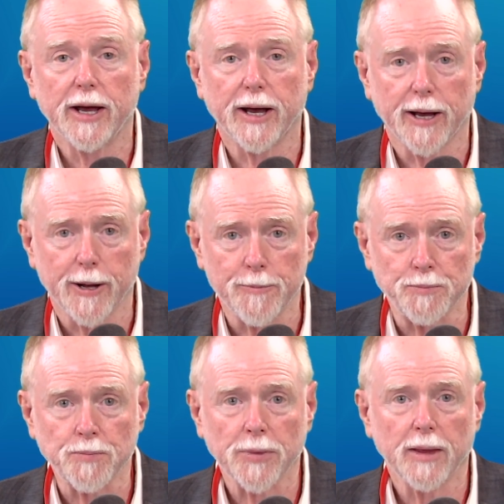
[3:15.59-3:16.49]

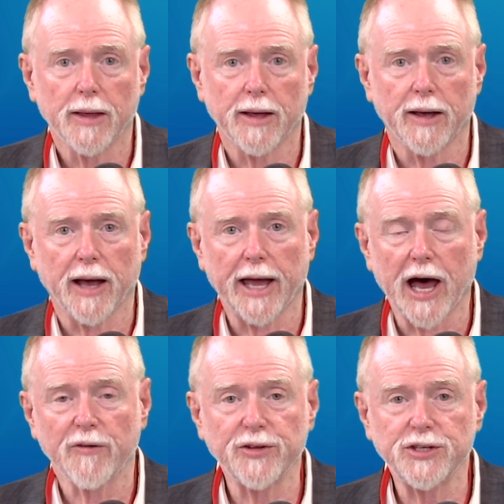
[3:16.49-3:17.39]
I
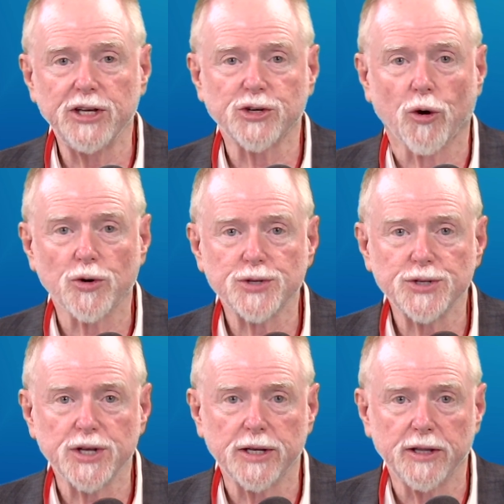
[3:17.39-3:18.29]
often teach
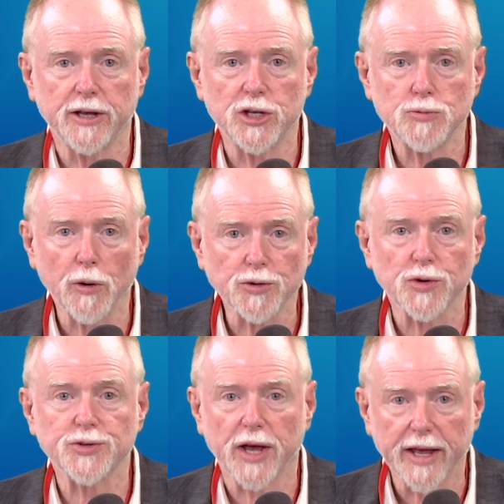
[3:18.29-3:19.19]
courses in the
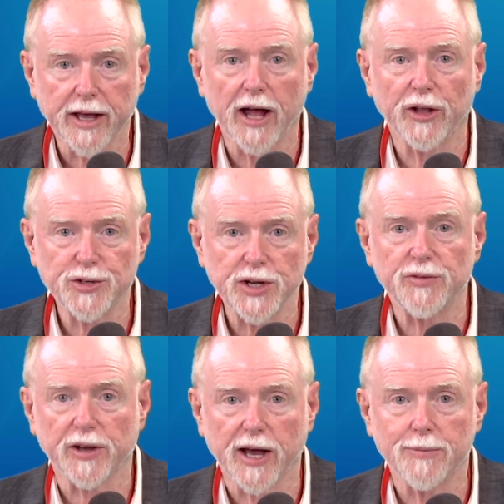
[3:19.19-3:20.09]
spiritual psychology of
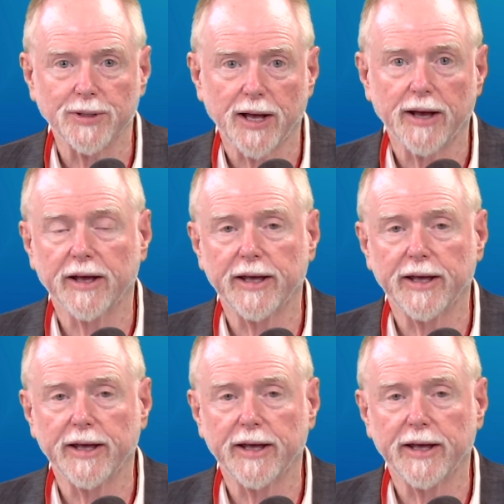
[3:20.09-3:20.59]
the Kabbalah.